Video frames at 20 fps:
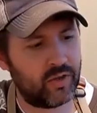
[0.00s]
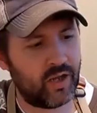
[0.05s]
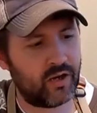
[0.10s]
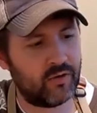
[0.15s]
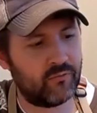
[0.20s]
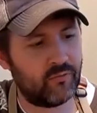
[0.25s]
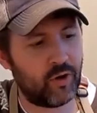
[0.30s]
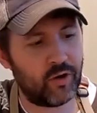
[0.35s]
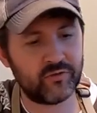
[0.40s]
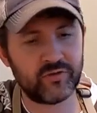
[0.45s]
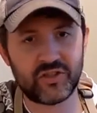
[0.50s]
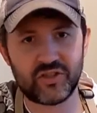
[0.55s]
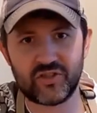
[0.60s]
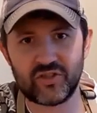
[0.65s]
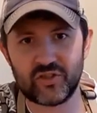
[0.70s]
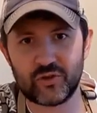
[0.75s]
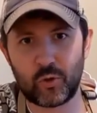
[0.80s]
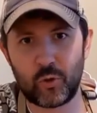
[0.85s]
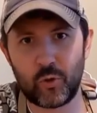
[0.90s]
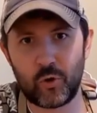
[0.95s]
that involves a
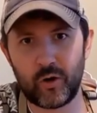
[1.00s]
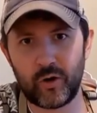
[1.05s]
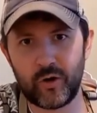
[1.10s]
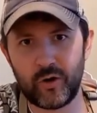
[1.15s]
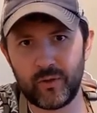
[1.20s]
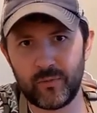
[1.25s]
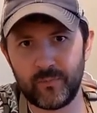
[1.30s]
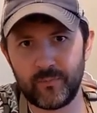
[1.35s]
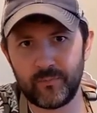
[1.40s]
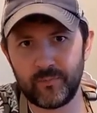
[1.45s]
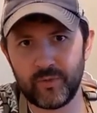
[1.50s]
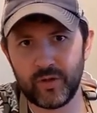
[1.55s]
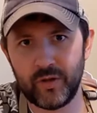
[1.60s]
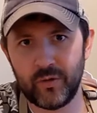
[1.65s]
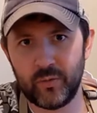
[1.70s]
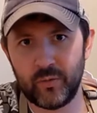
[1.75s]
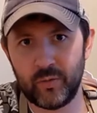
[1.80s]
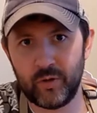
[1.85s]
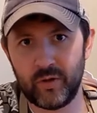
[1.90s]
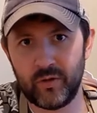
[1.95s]
story
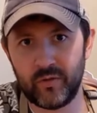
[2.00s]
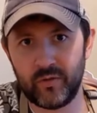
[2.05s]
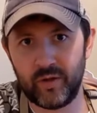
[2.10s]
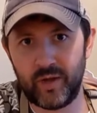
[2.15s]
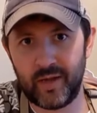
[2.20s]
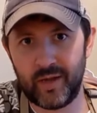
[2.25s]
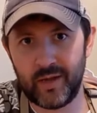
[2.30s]
with